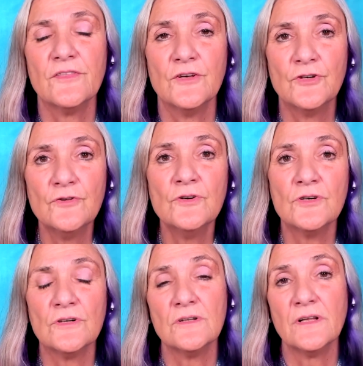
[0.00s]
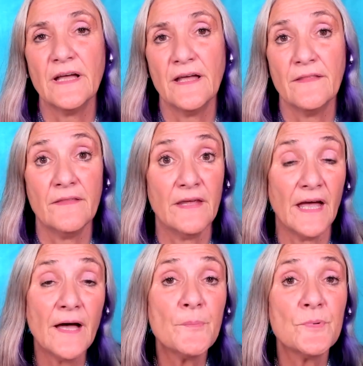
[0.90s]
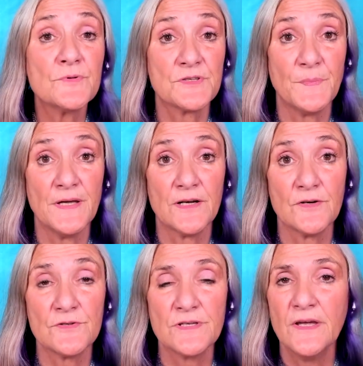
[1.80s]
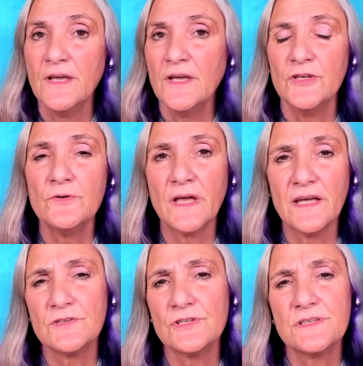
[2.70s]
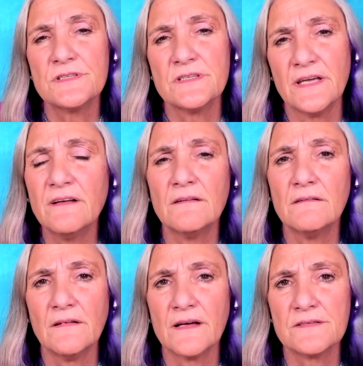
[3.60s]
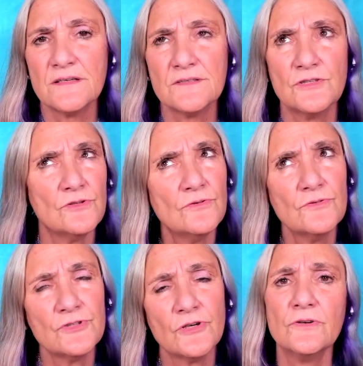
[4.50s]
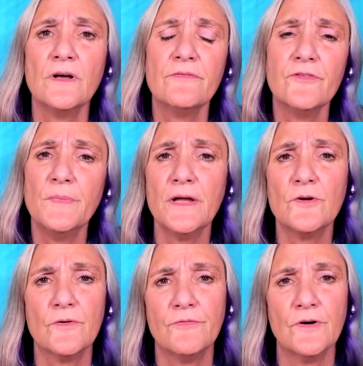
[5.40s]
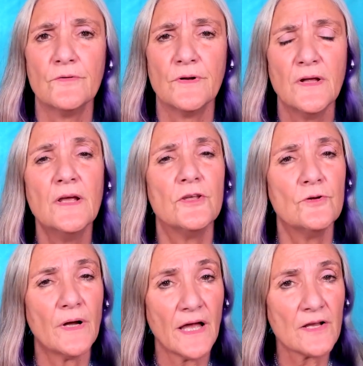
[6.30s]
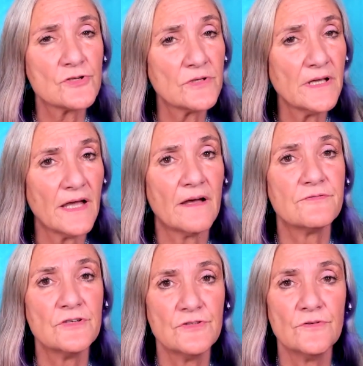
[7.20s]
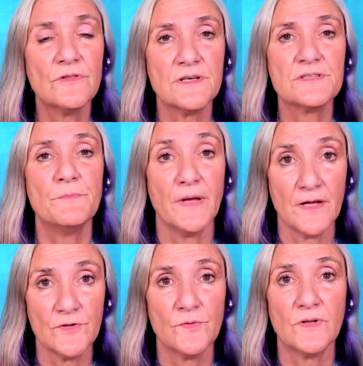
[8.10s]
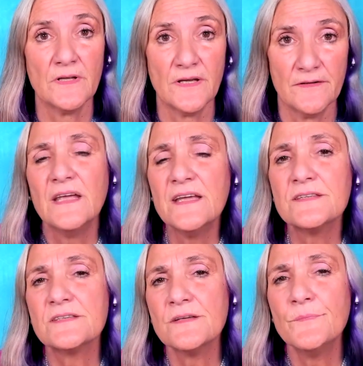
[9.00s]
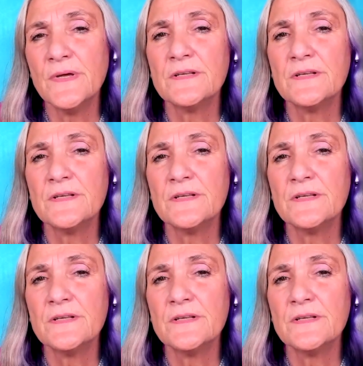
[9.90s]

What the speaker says: the Google and the Apple speakers, you can't just tell Alexa to turn off the microphone. You actually have to do this manually. It's a bit